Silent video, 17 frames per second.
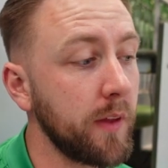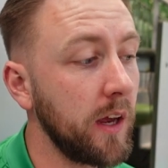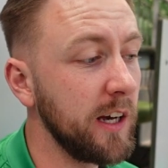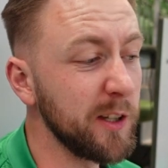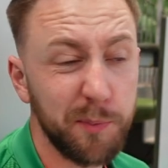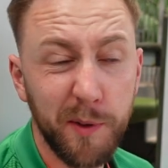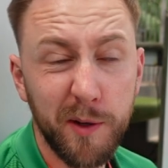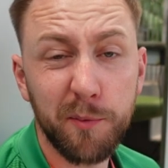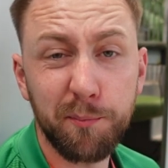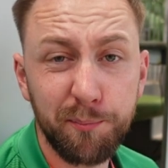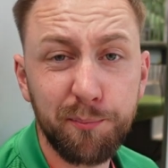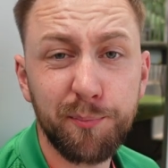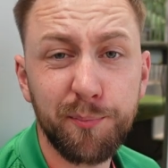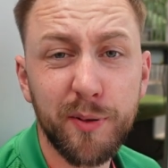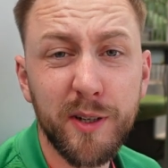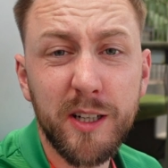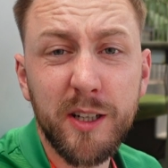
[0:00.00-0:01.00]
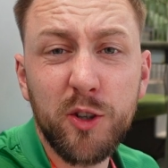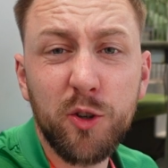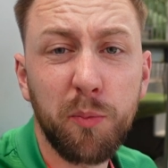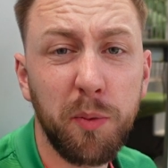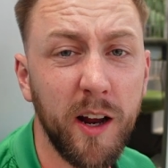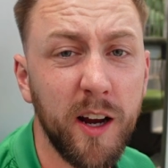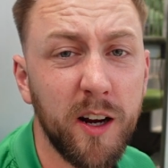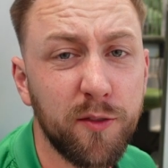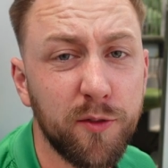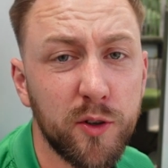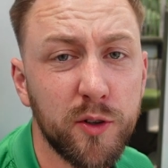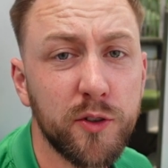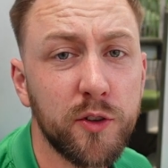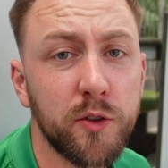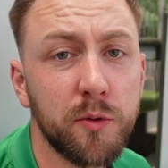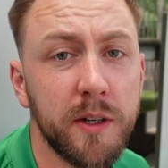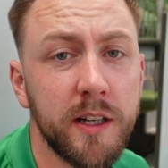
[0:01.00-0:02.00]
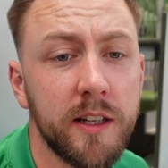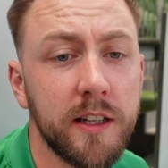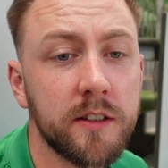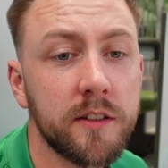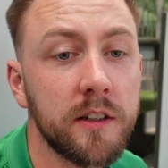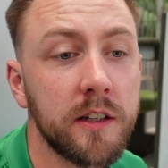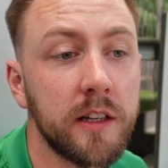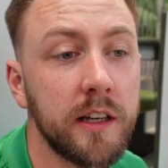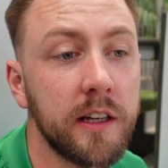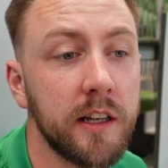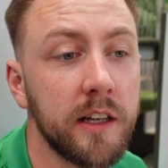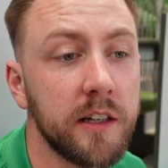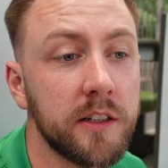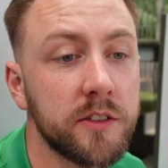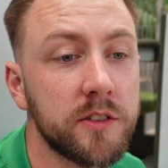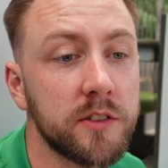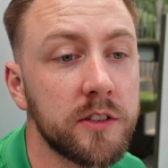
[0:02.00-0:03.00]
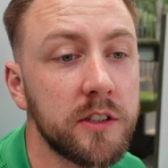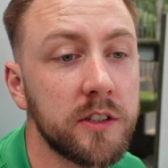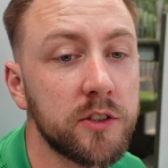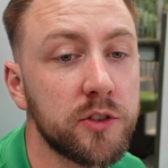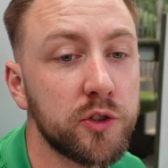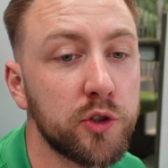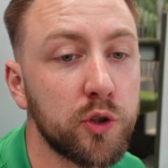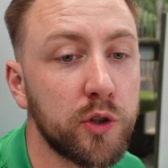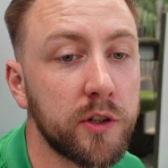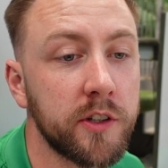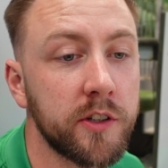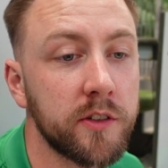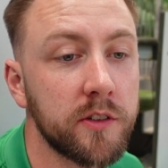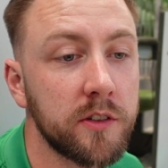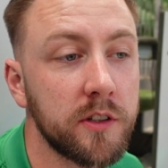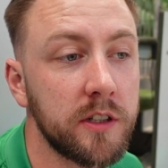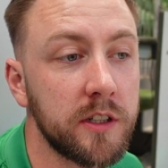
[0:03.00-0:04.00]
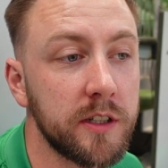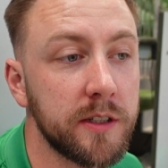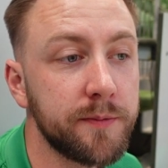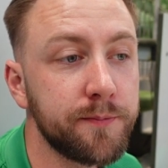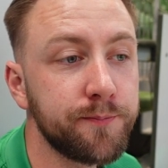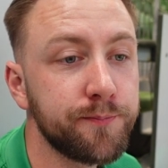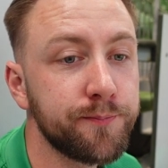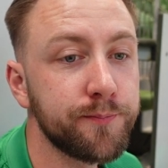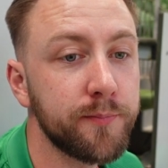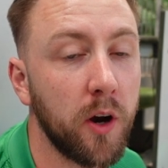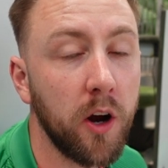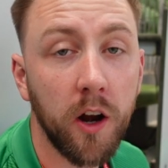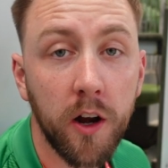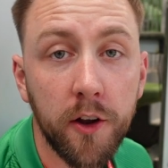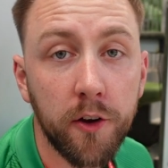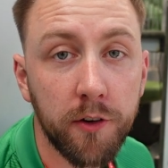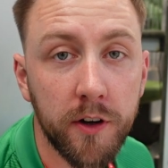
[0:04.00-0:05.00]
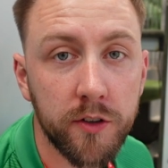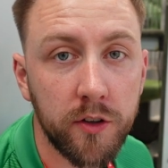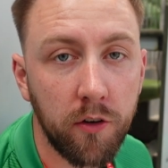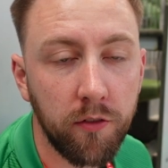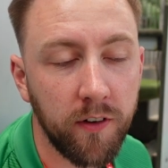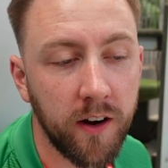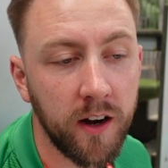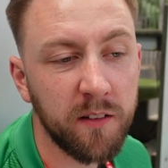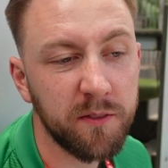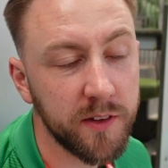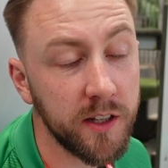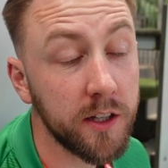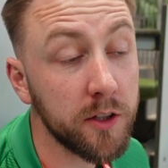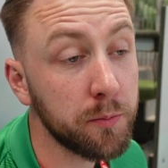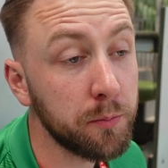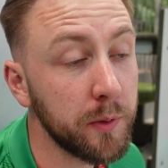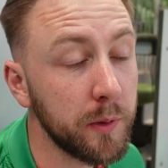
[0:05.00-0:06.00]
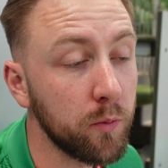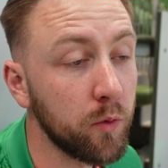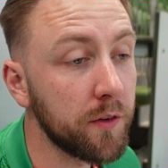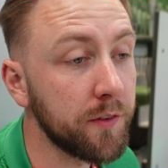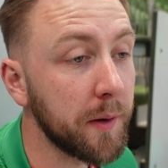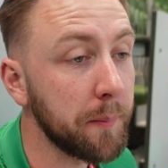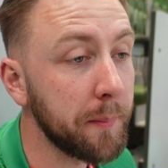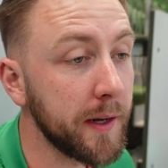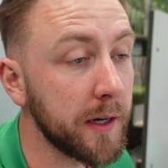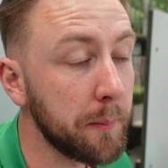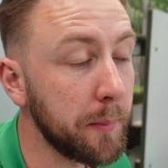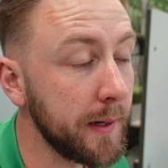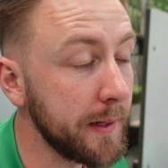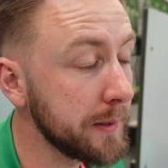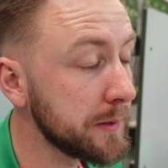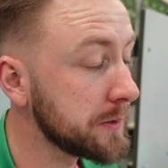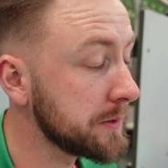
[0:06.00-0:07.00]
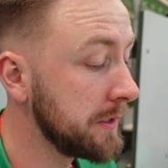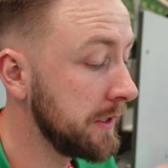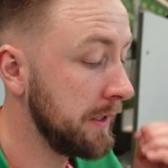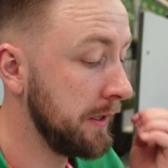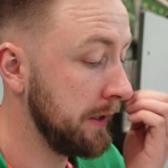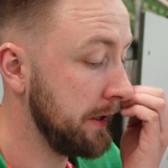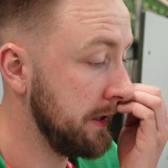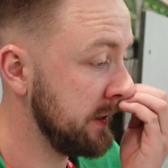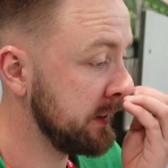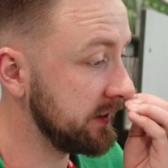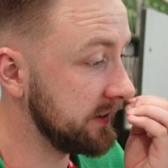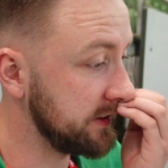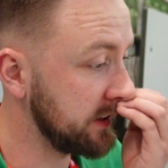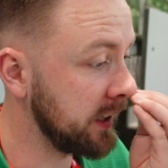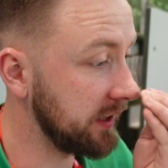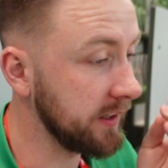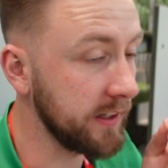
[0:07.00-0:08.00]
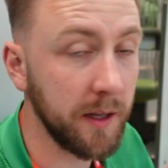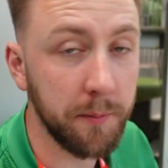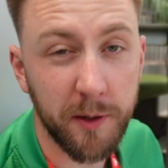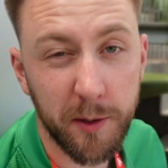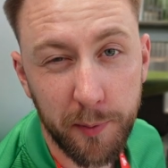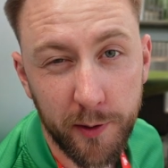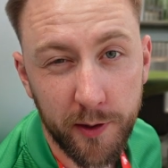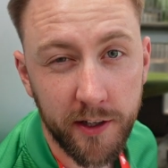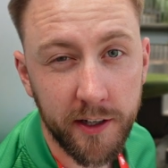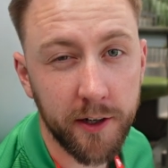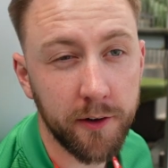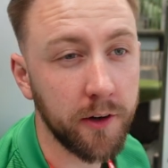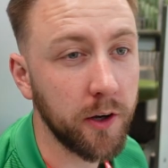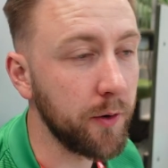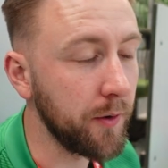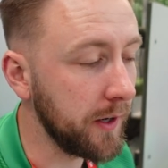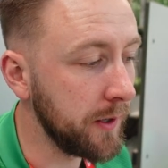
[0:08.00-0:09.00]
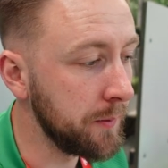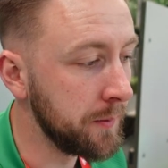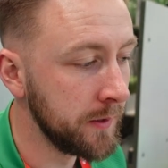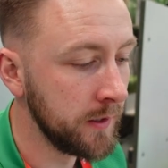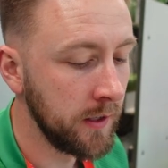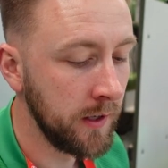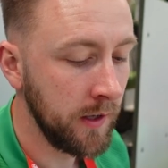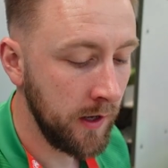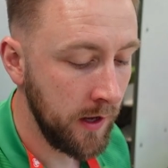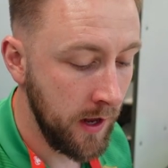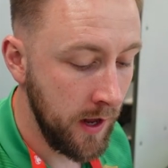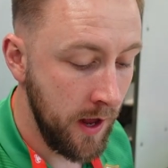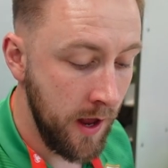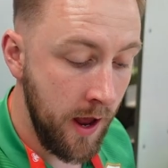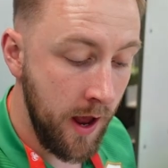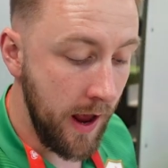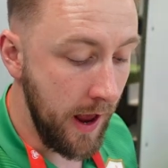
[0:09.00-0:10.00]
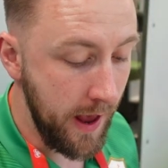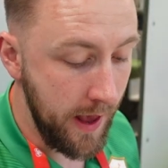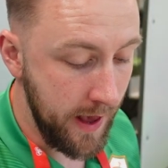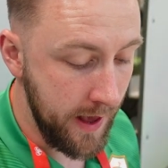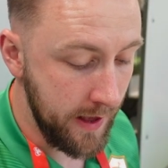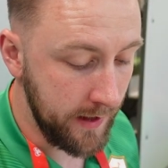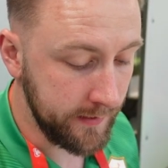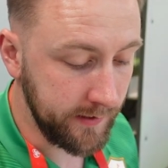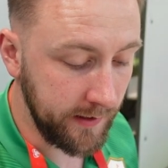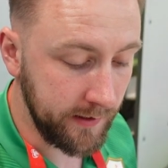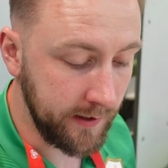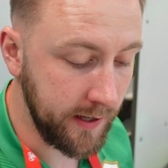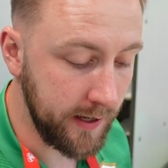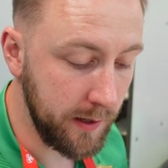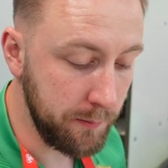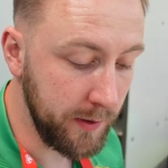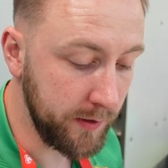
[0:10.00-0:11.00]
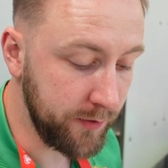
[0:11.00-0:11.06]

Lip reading: Has been a pretty good player for us as well. That's in his short kind of Ireland career so far. I think he's been one of our better players since he kind of came in about a year ago now. Then in